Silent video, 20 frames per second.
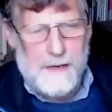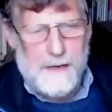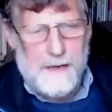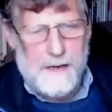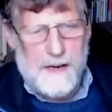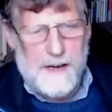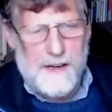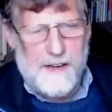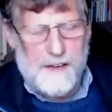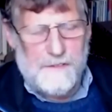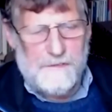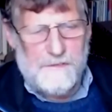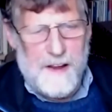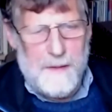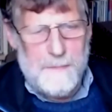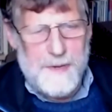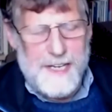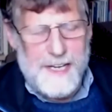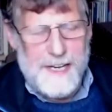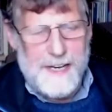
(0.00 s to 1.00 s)
It's a
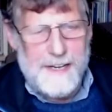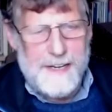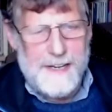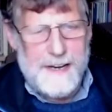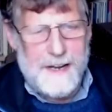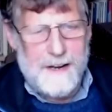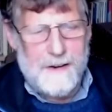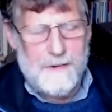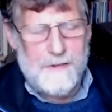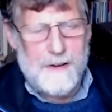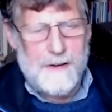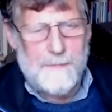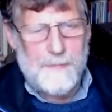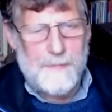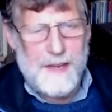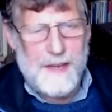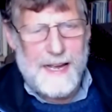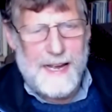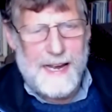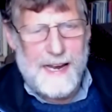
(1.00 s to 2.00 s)
feminine noun,
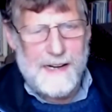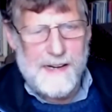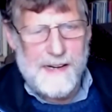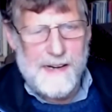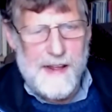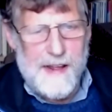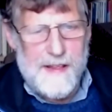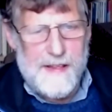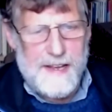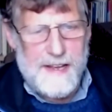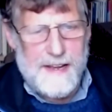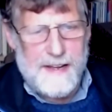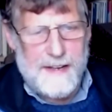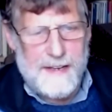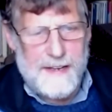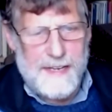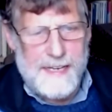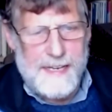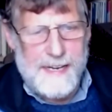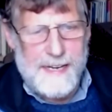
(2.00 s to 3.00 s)
aletheia,
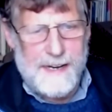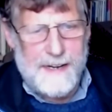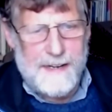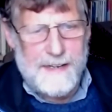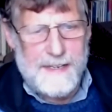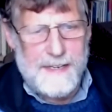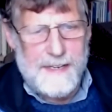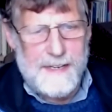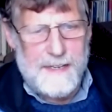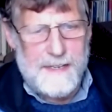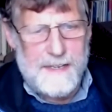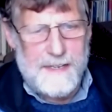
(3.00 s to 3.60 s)
A-L-E-T-H-I-A,